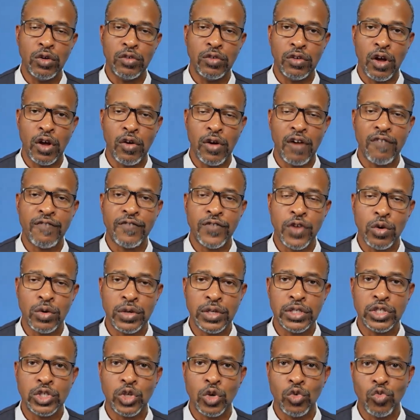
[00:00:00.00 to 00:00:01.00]
on our focus
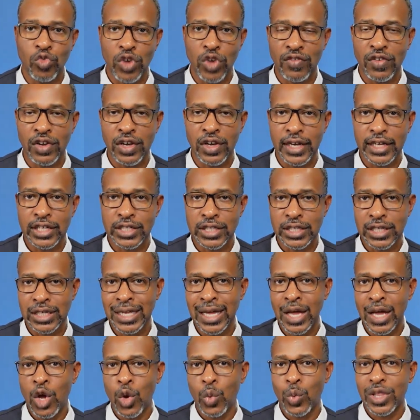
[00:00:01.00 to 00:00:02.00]
on Revelation
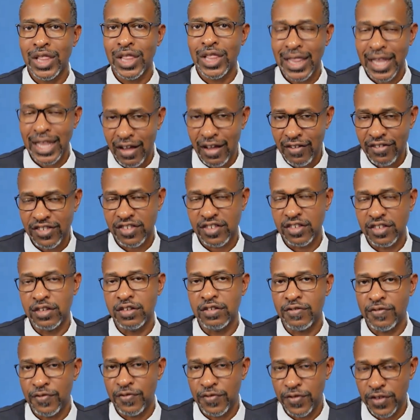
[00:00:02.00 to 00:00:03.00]
with lesson
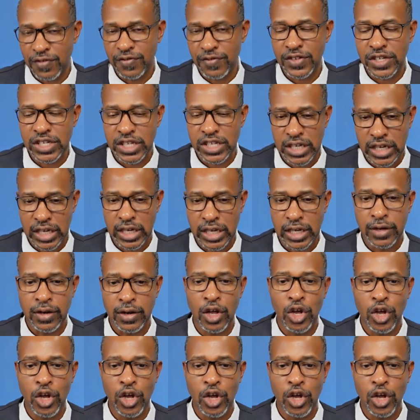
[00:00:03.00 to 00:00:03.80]
15,